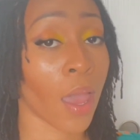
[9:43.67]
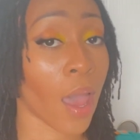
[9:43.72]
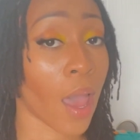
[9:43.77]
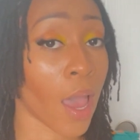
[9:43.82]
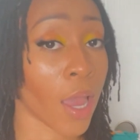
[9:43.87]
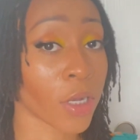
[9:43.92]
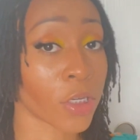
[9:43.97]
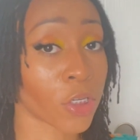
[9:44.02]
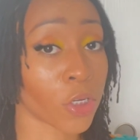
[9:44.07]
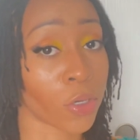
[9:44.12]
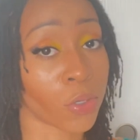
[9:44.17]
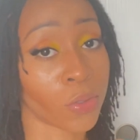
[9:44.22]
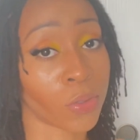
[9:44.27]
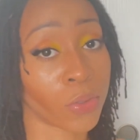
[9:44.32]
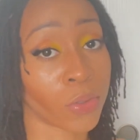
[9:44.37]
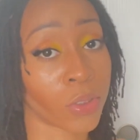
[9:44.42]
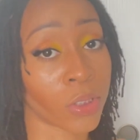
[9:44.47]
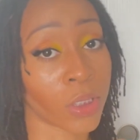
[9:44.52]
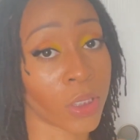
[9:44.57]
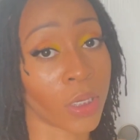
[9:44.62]
I
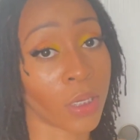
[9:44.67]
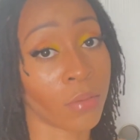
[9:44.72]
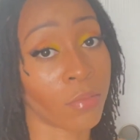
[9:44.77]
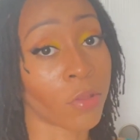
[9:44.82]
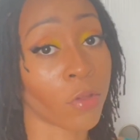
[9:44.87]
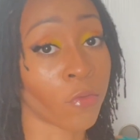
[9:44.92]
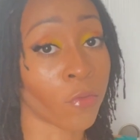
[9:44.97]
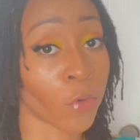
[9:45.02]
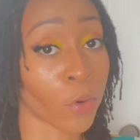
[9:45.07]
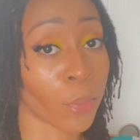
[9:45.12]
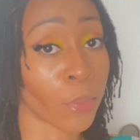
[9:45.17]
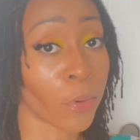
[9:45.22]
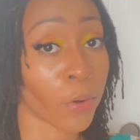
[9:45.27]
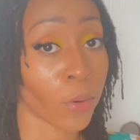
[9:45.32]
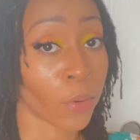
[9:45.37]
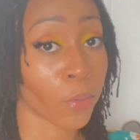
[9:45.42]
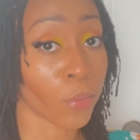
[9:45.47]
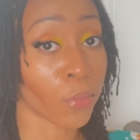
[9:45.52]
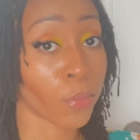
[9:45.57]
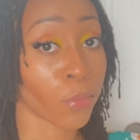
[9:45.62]
chose to keep the
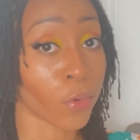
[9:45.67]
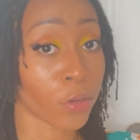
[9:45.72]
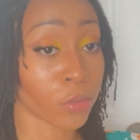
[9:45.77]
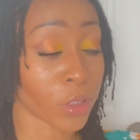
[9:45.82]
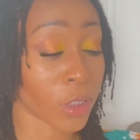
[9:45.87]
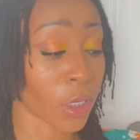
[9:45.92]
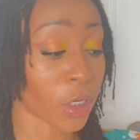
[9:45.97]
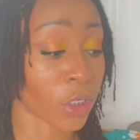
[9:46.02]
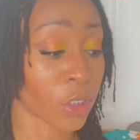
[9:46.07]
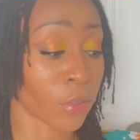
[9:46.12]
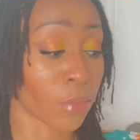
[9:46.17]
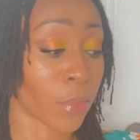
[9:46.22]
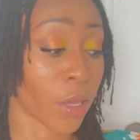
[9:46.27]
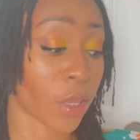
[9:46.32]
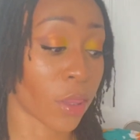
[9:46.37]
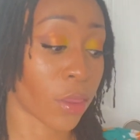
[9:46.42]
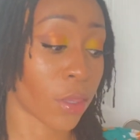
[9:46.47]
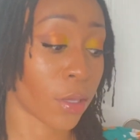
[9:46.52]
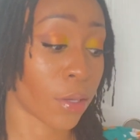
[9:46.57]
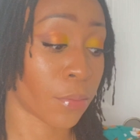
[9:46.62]
4-point rotation
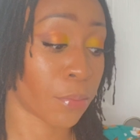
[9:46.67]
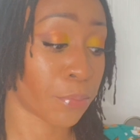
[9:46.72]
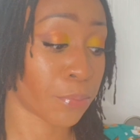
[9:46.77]
method.